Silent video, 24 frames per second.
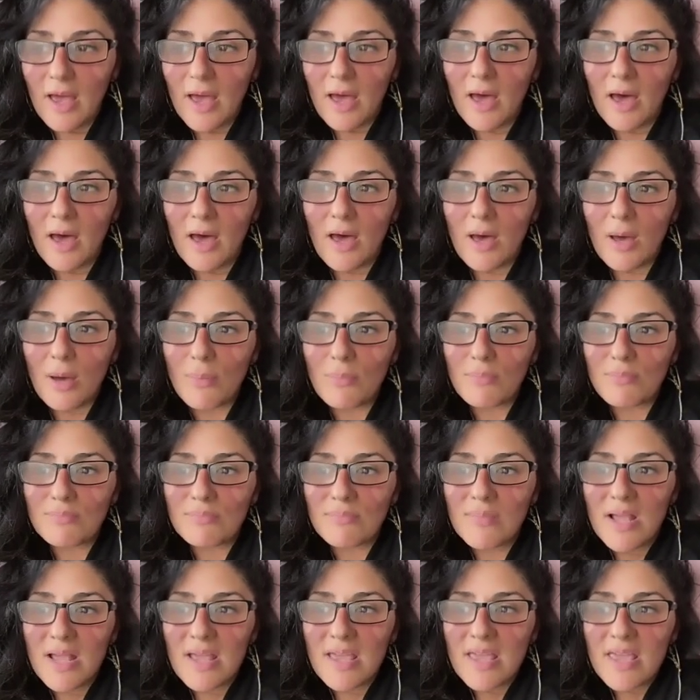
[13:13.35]

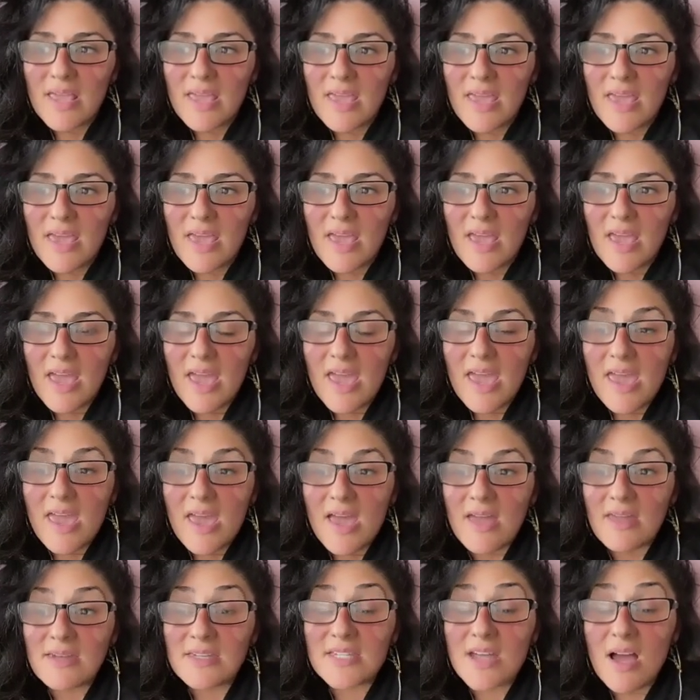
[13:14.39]

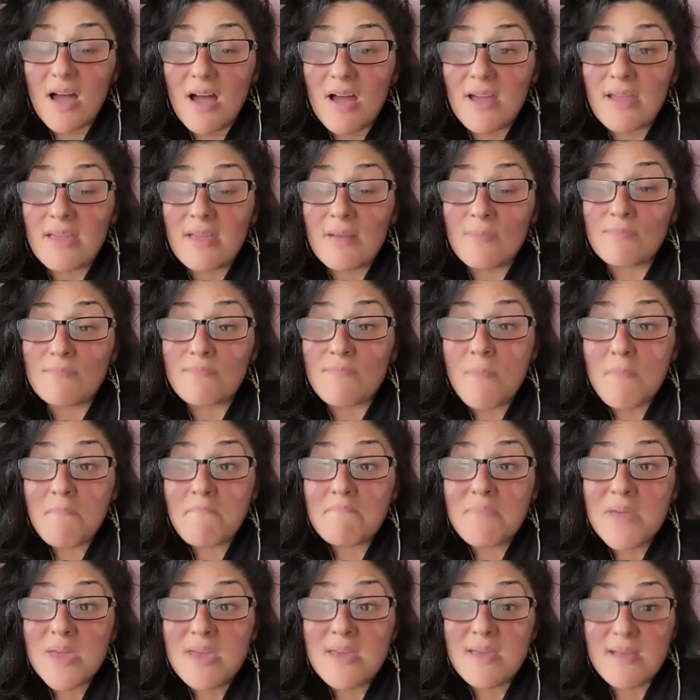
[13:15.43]
And I am
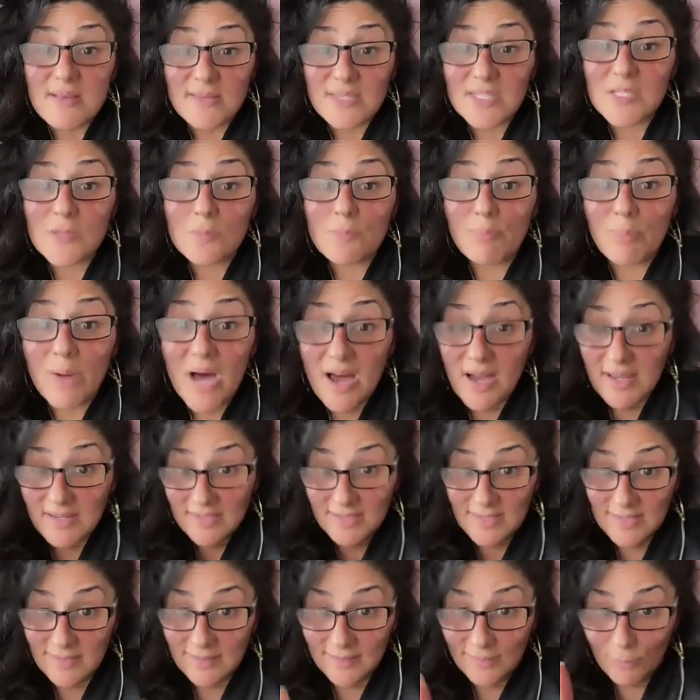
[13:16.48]
pissed.
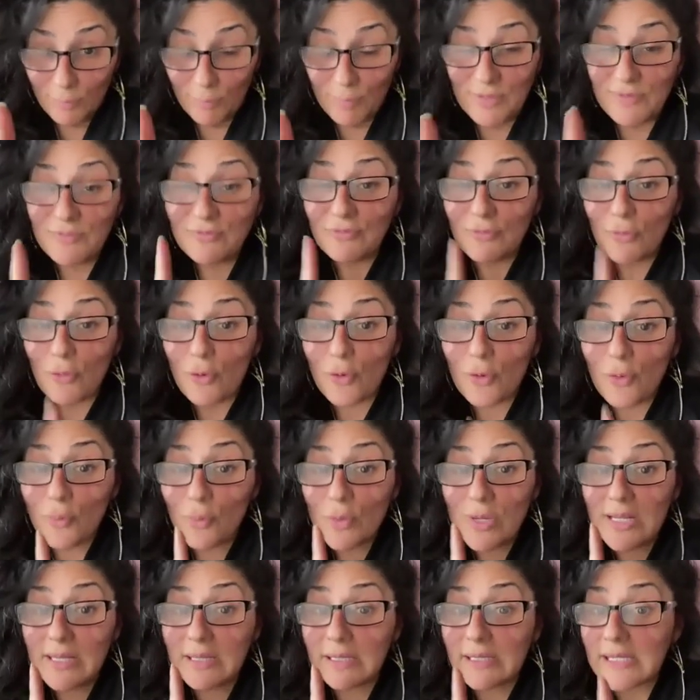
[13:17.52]
But before
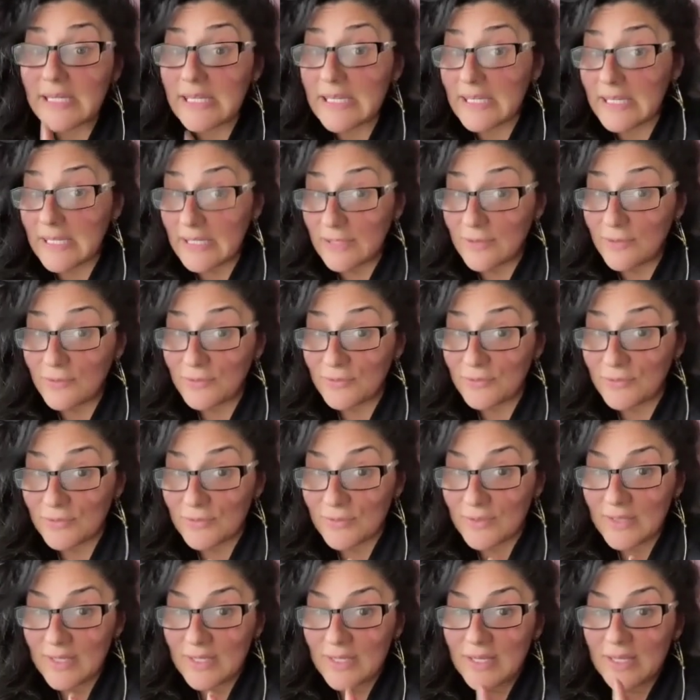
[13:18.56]
we leave
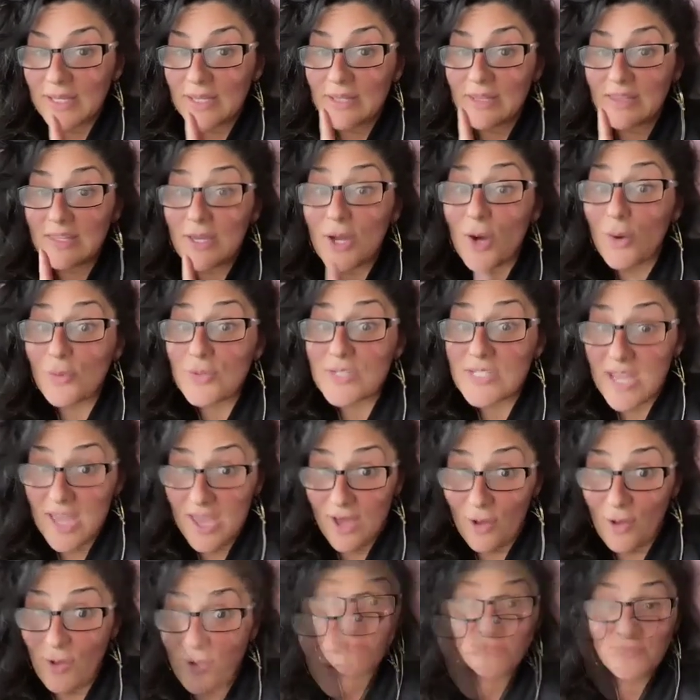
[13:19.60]
the
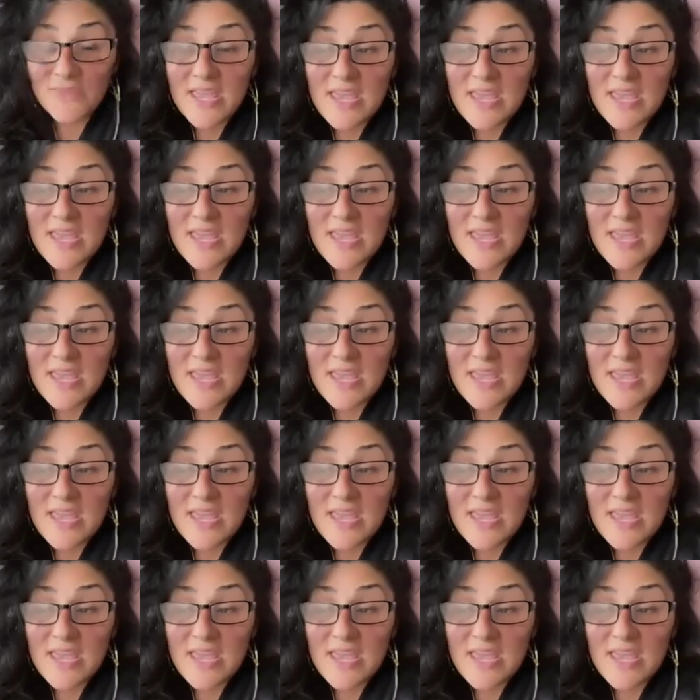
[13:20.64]
hotel,